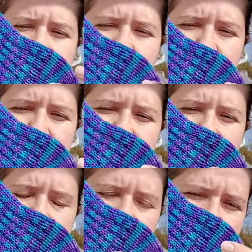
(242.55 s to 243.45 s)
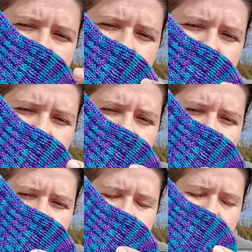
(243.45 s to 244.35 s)
because it just has
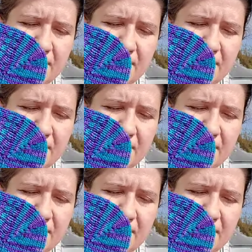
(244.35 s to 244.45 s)
wraps.